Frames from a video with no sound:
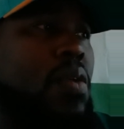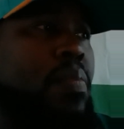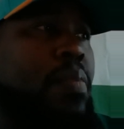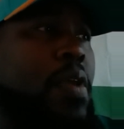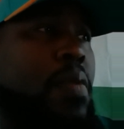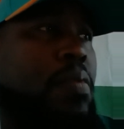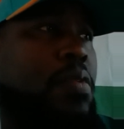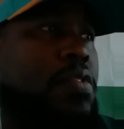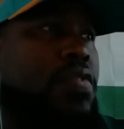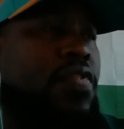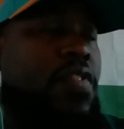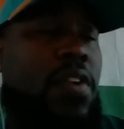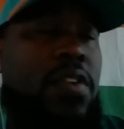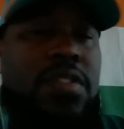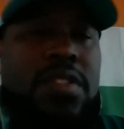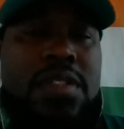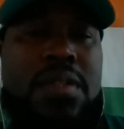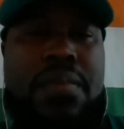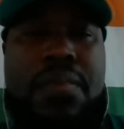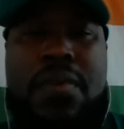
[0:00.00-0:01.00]
people's
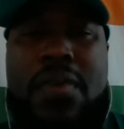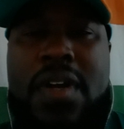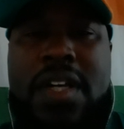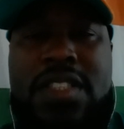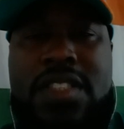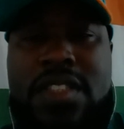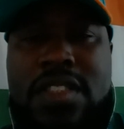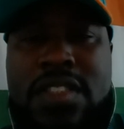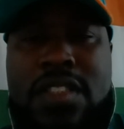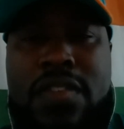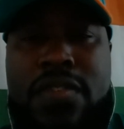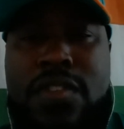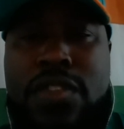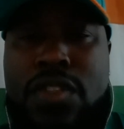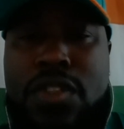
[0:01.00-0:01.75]
first impressions of you.